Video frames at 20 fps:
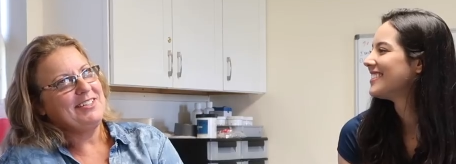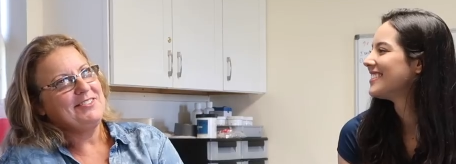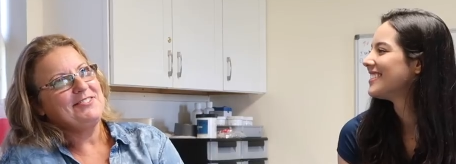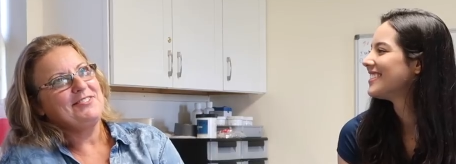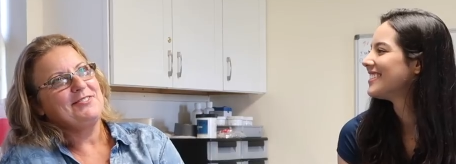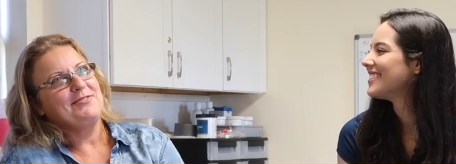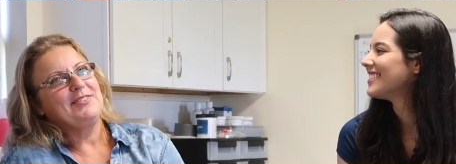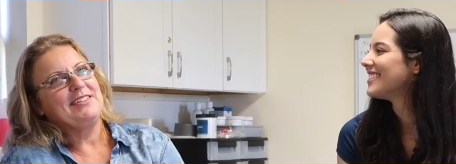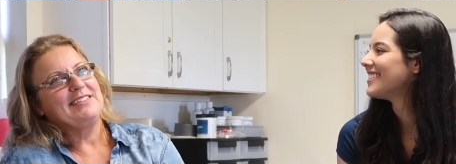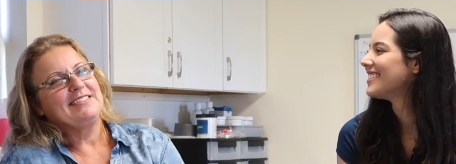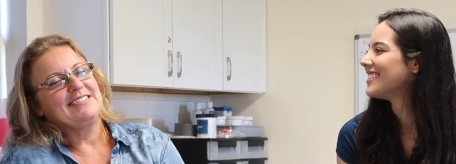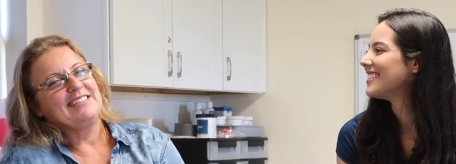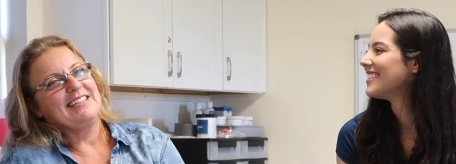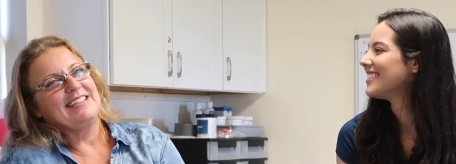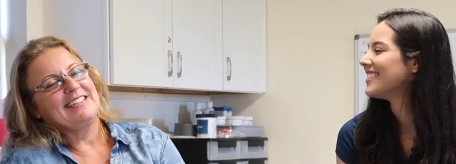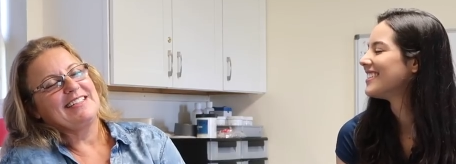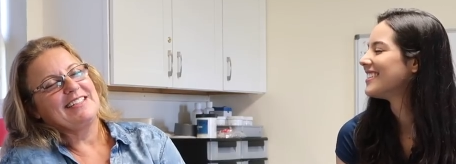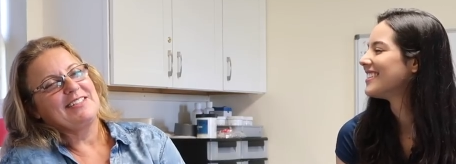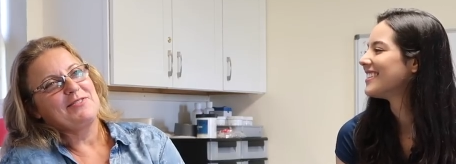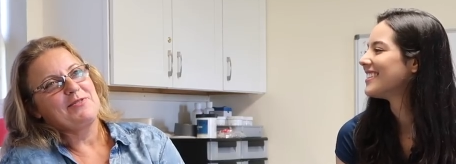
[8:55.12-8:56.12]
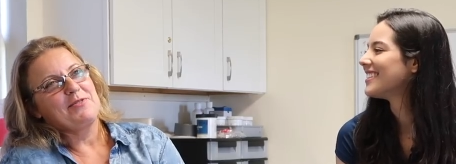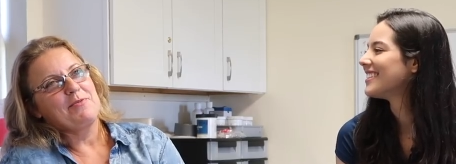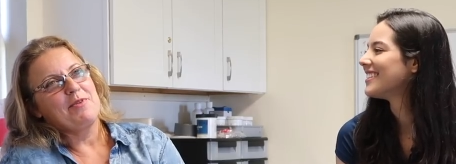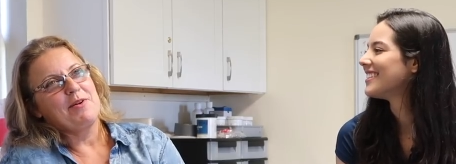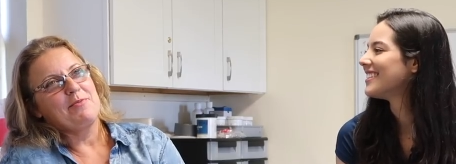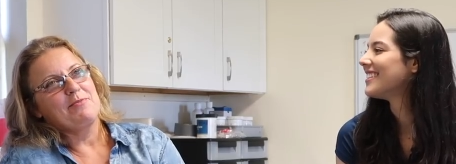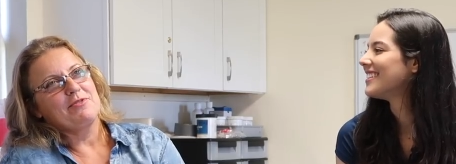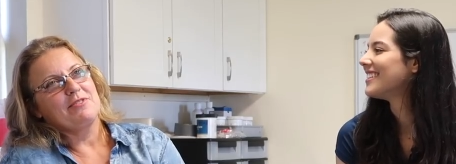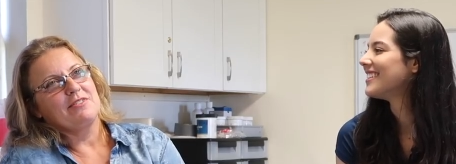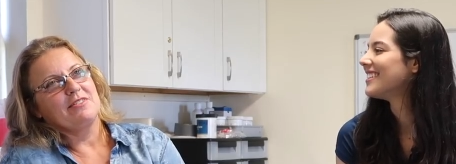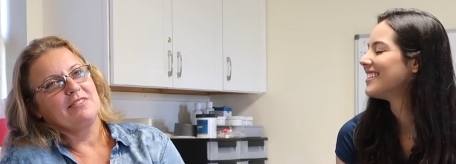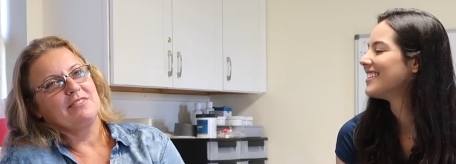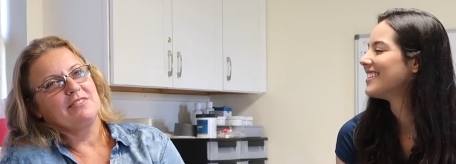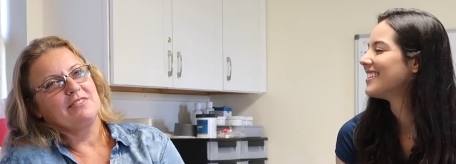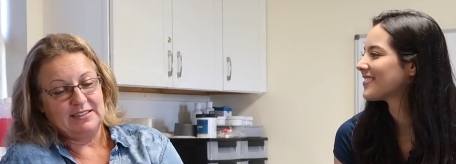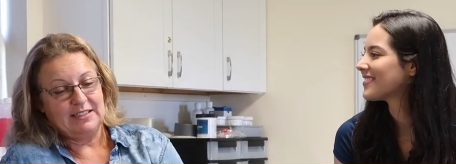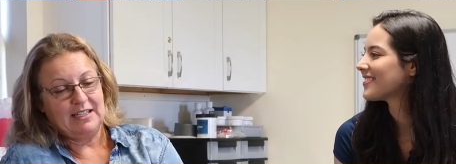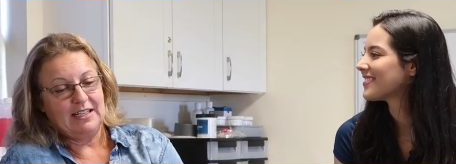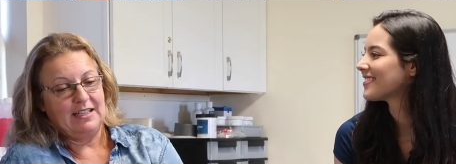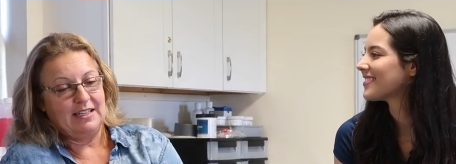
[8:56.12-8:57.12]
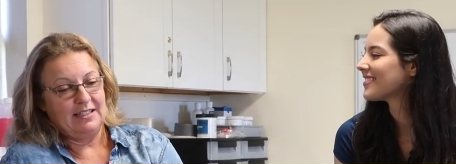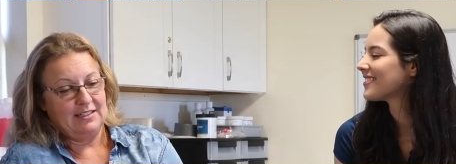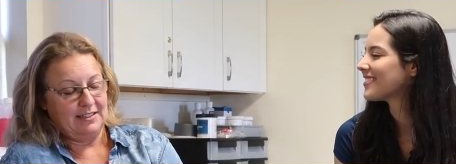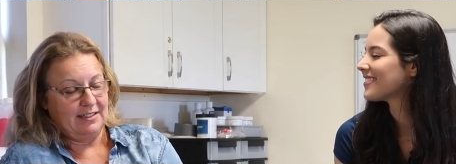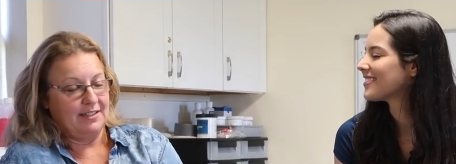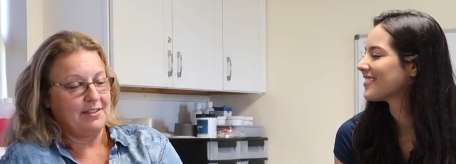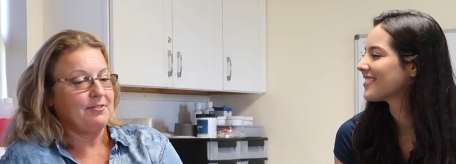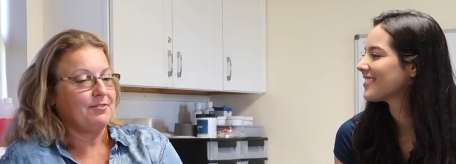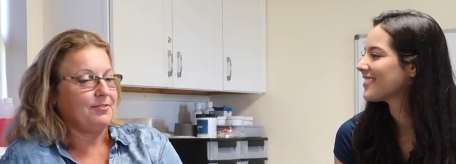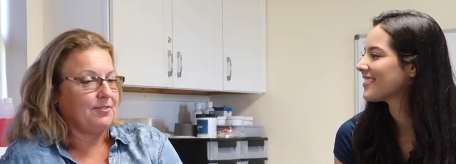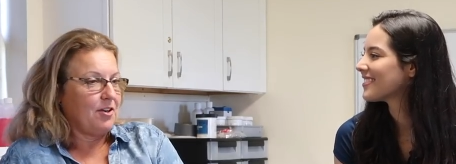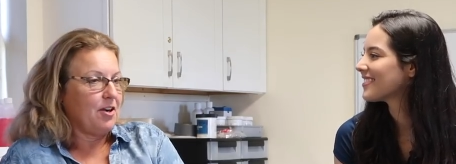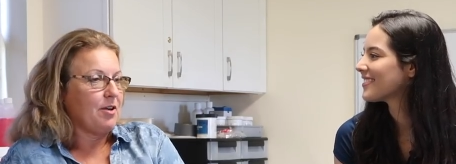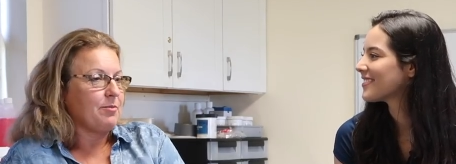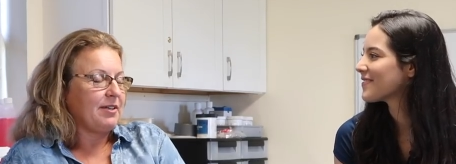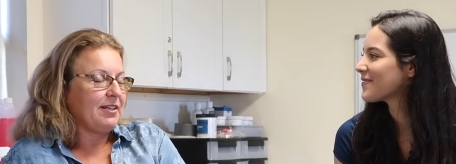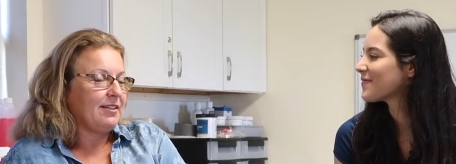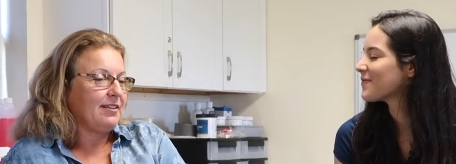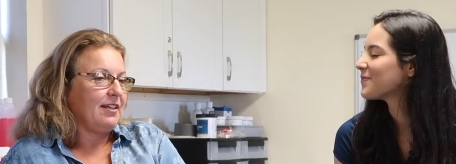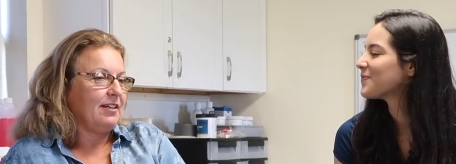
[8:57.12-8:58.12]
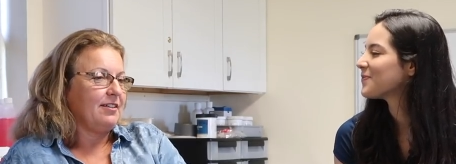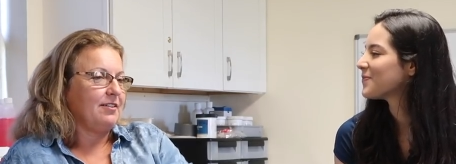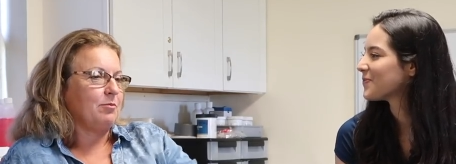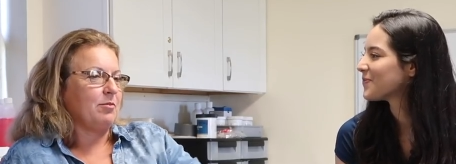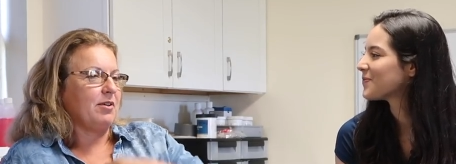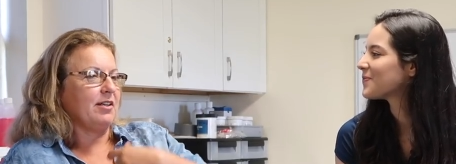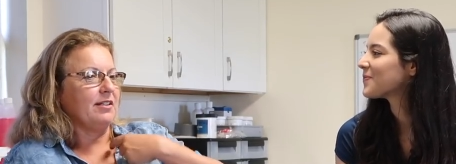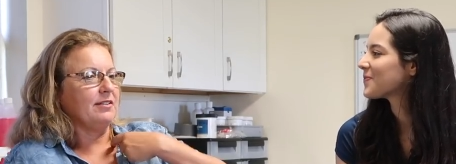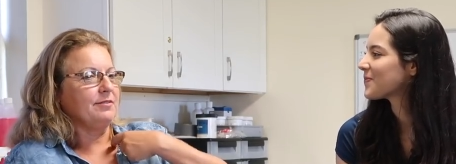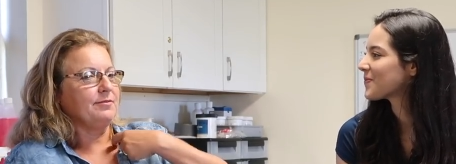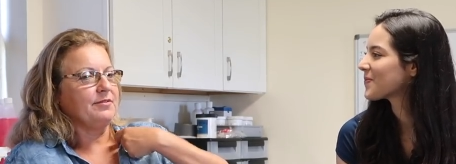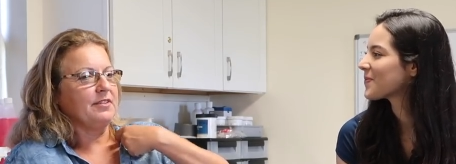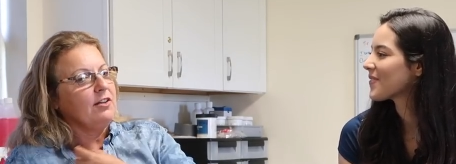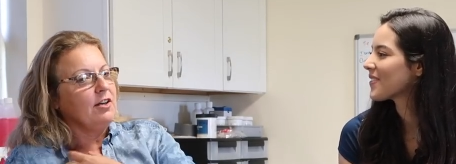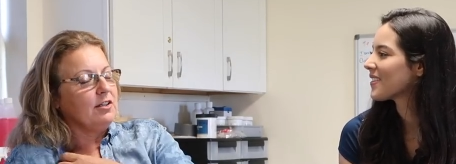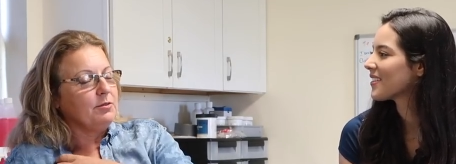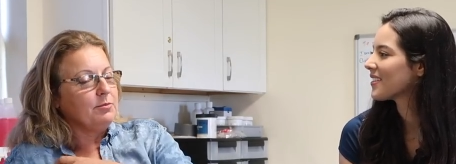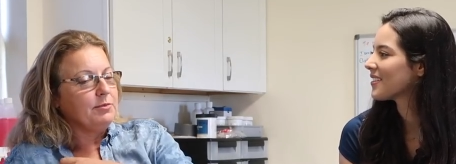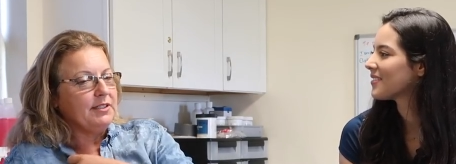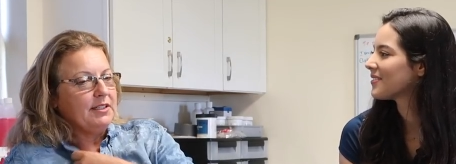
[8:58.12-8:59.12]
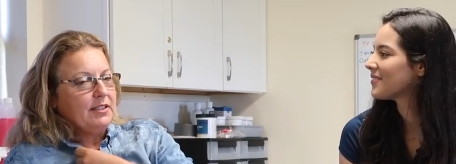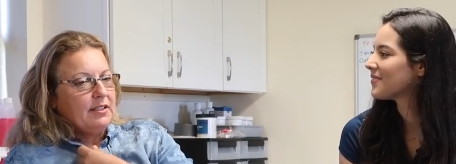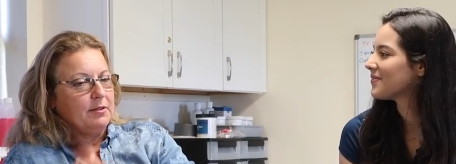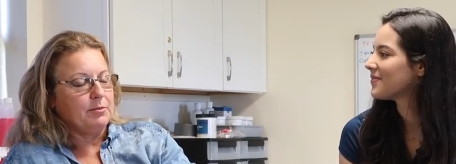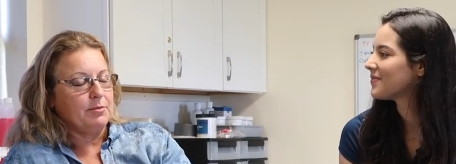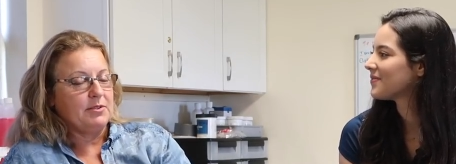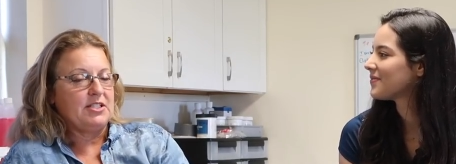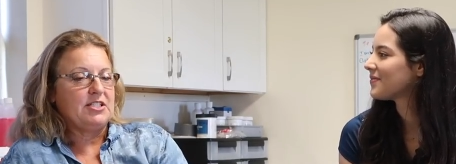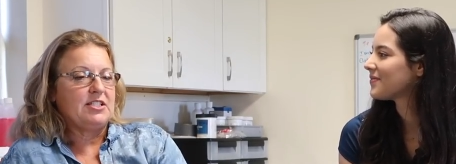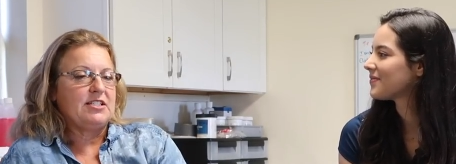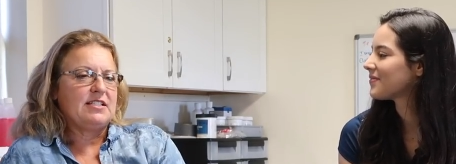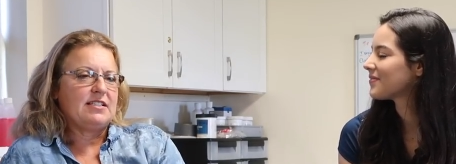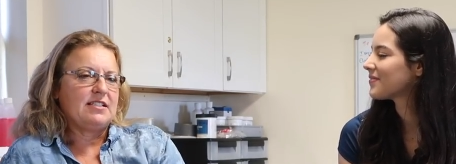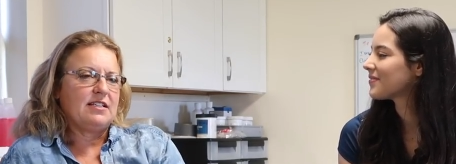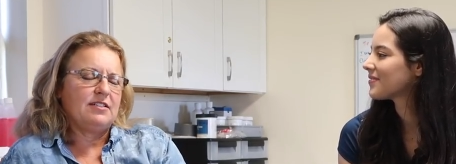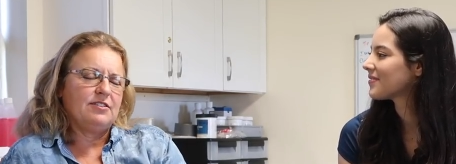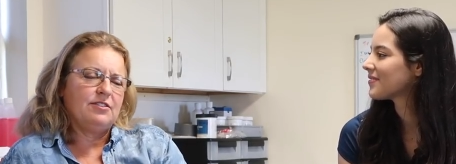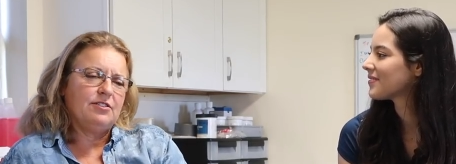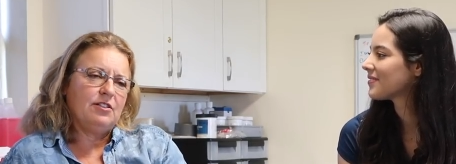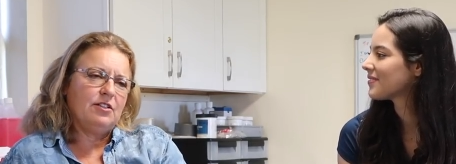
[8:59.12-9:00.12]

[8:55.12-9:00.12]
Speaker 1: One of them that I can remember was at another farm. A client of mine called me up and she said,